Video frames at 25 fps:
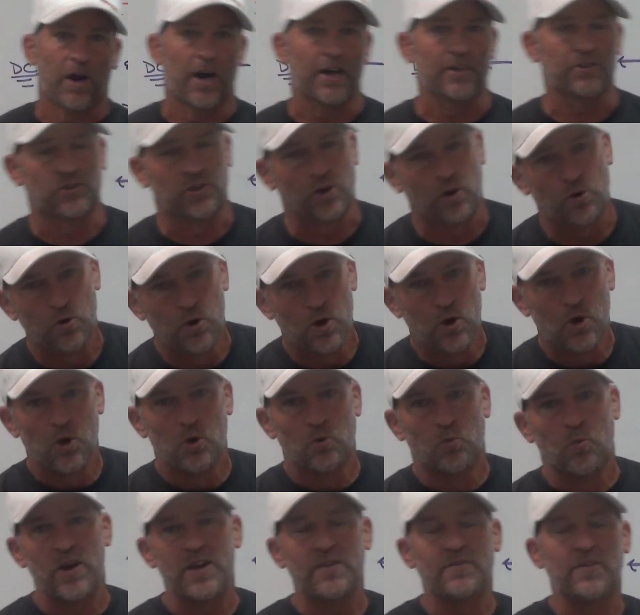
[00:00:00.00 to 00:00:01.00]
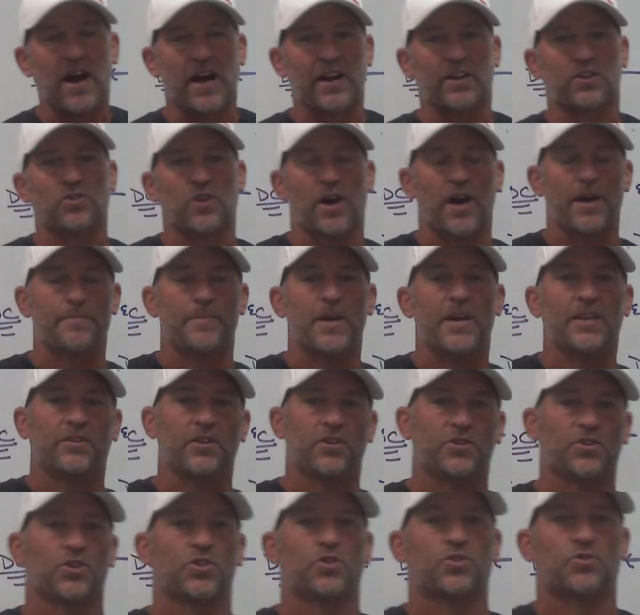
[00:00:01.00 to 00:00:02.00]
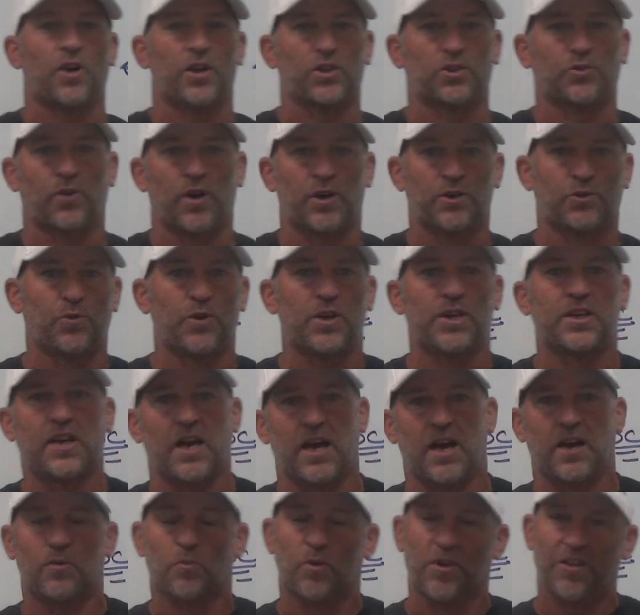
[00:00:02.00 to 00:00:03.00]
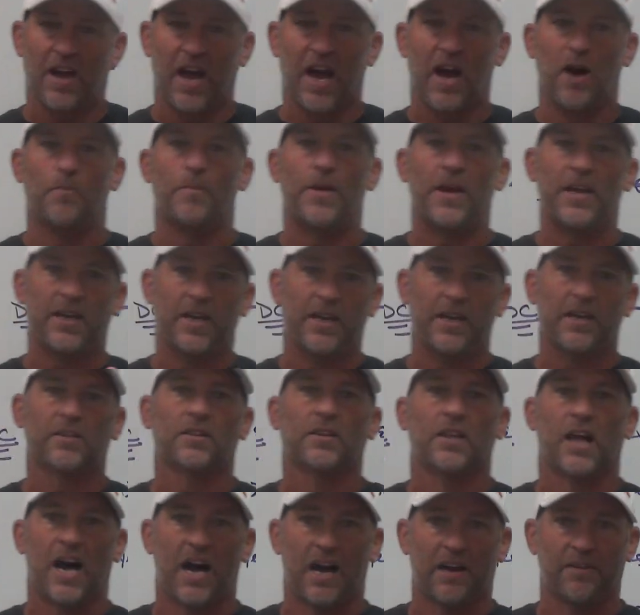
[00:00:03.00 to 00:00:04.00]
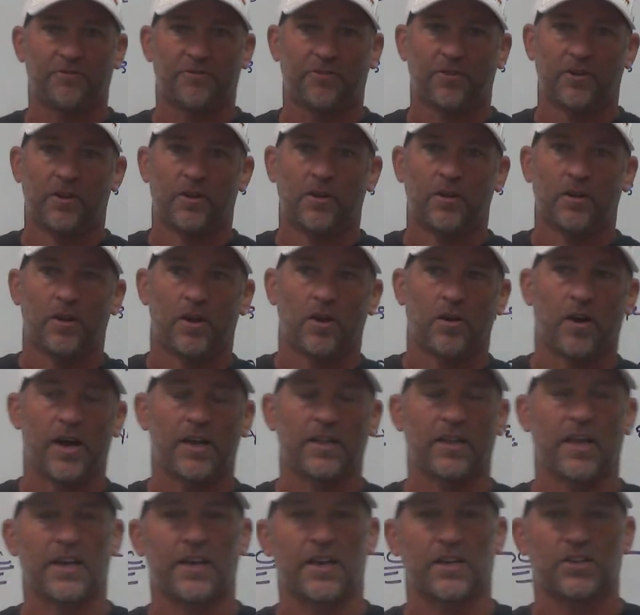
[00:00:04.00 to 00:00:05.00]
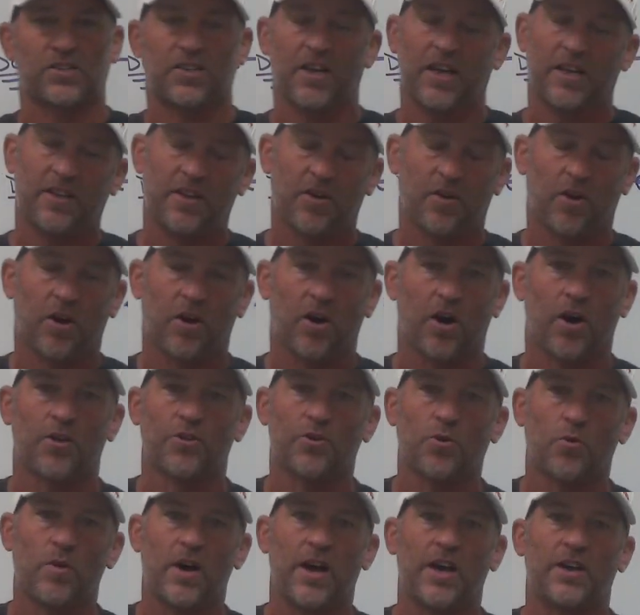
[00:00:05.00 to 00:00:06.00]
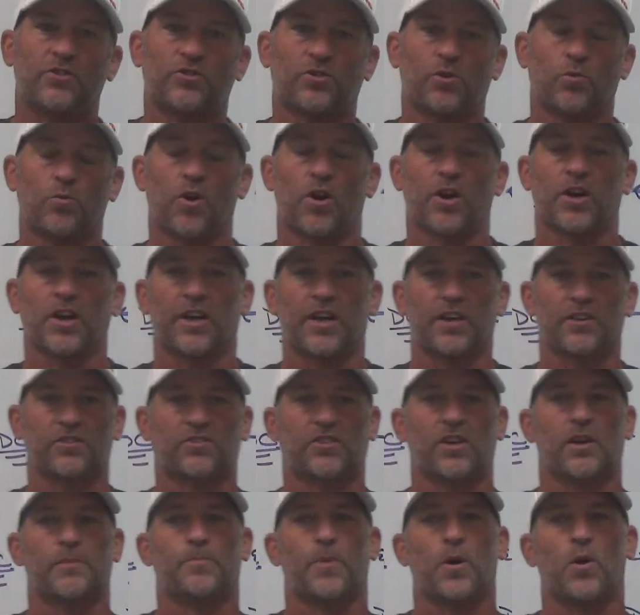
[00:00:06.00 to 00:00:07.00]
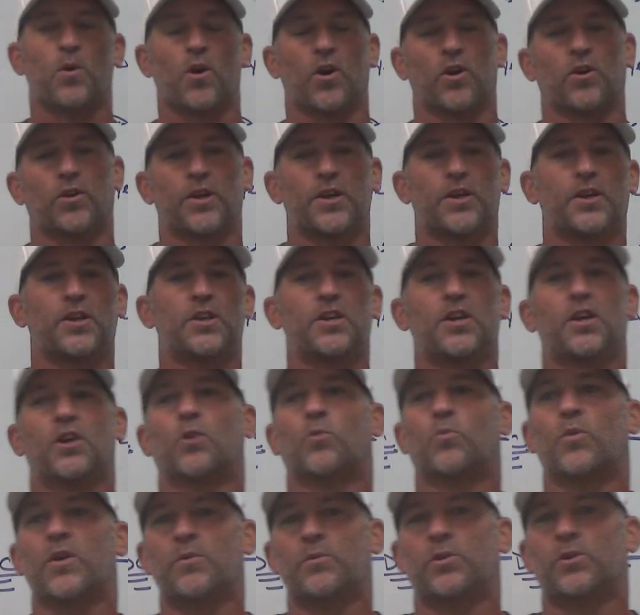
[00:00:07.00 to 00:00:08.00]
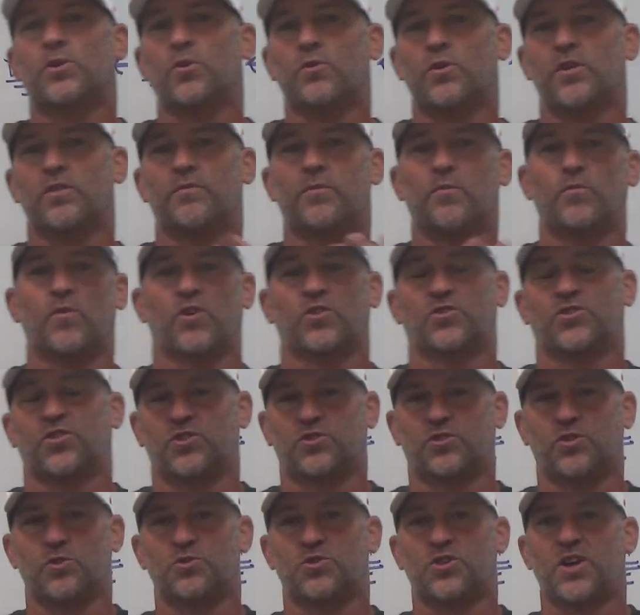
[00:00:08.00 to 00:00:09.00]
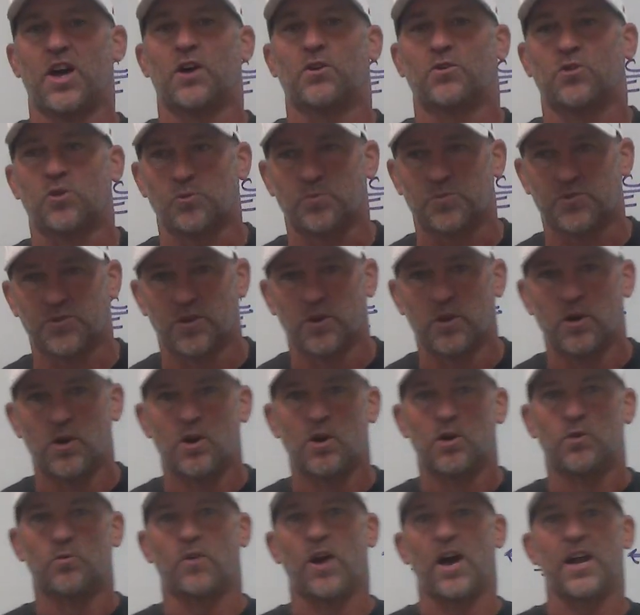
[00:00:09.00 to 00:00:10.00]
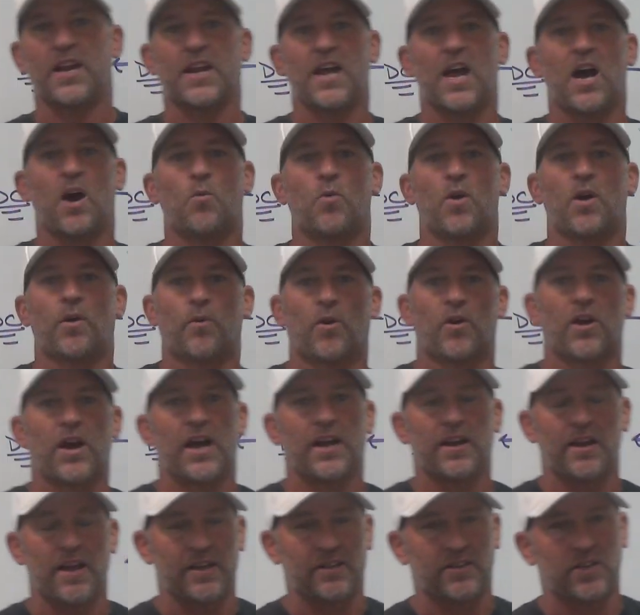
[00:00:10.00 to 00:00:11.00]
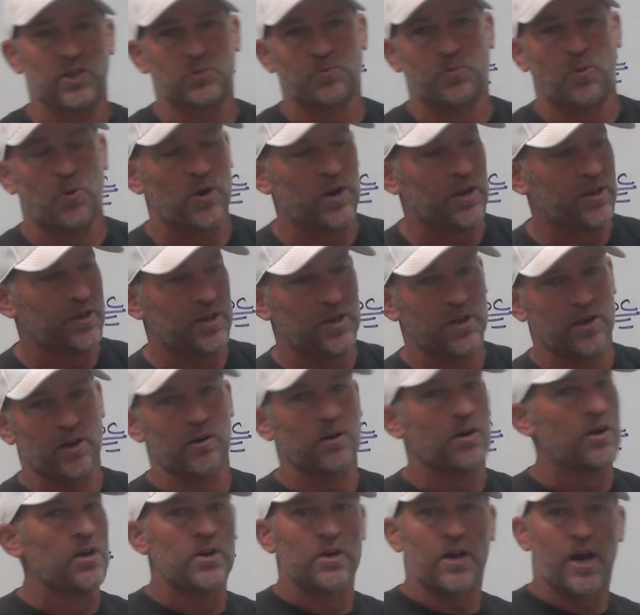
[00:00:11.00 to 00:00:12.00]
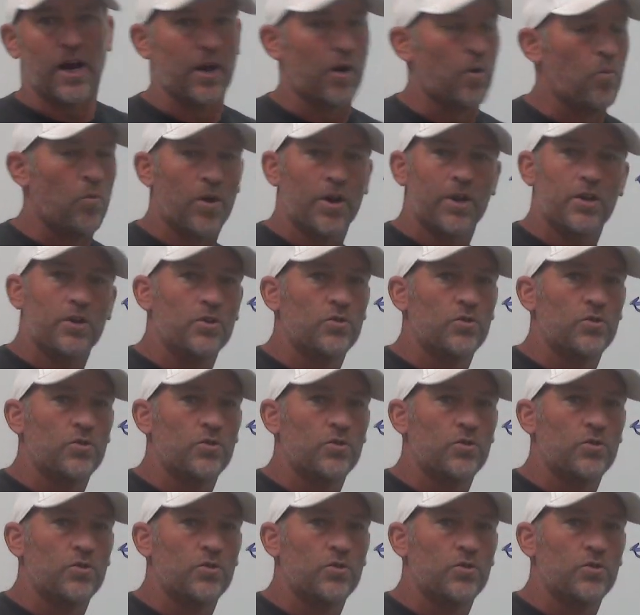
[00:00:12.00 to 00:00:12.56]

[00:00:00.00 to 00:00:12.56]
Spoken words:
right, so we've got to try and make this as stressful as we can without making it live. All right, like I said, there are other ways to work against tempo. Early in the year, we would do it versus two scout groups. Right now, where we're at this point of the year, I don't want to